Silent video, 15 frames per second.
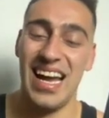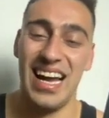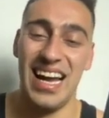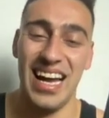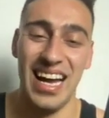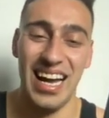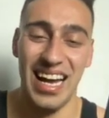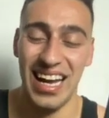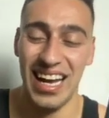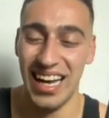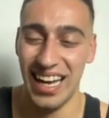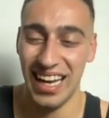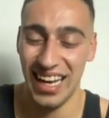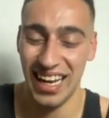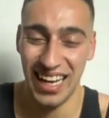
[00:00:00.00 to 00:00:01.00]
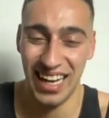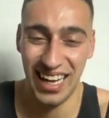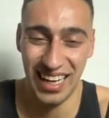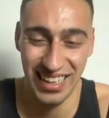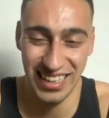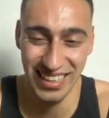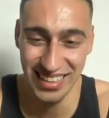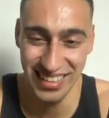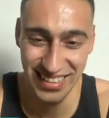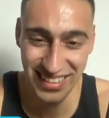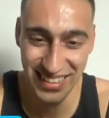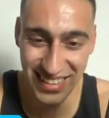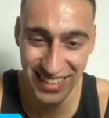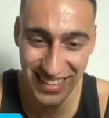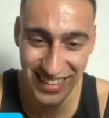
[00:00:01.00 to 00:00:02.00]

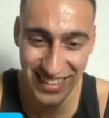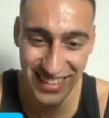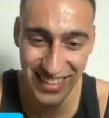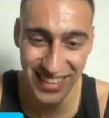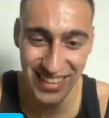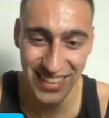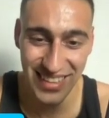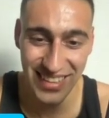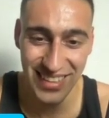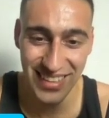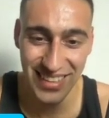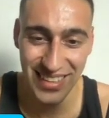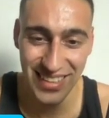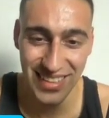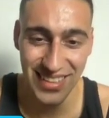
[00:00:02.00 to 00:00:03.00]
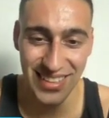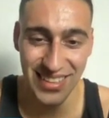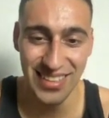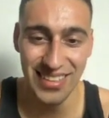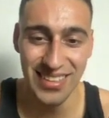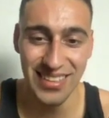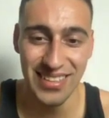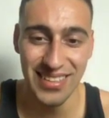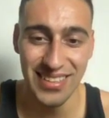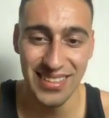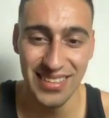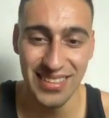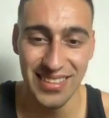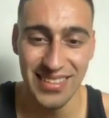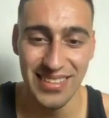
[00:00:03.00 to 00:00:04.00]

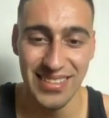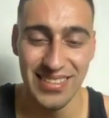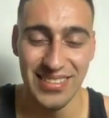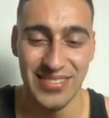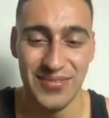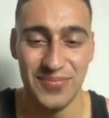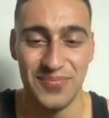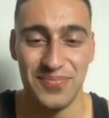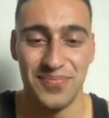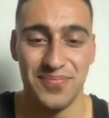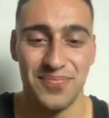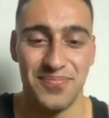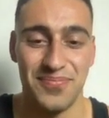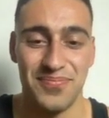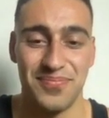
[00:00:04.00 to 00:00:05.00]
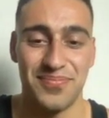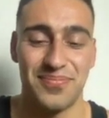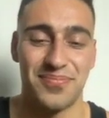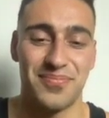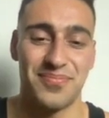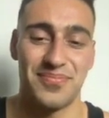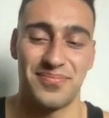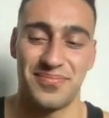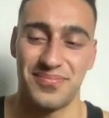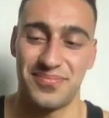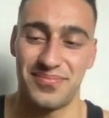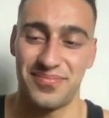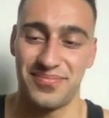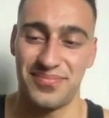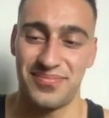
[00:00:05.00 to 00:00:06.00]

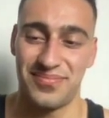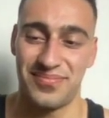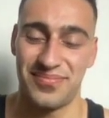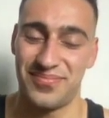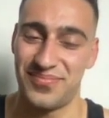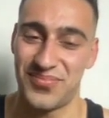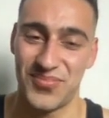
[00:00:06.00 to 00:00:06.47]
(silent)